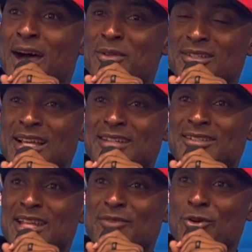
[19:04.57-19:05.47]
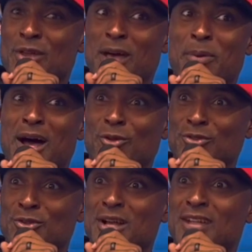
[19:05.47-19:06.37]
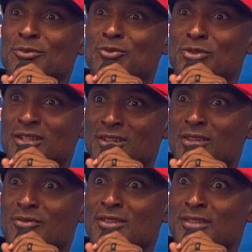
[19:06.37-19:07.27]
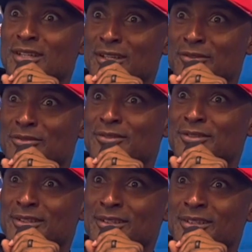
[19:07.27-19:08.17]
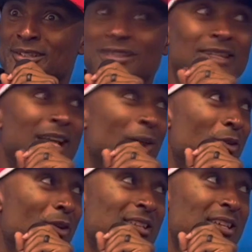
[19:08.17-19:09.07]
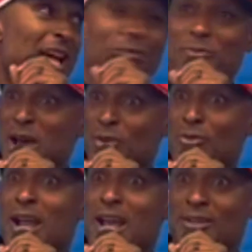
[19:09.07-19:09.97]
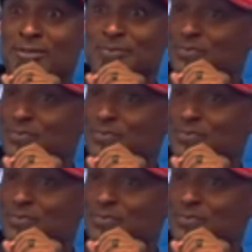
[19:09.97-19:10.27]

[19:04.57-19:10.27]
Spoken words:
I'm just letting Steve know that Apollo still got some tricks underneath his sleeve. And we raced in that final round.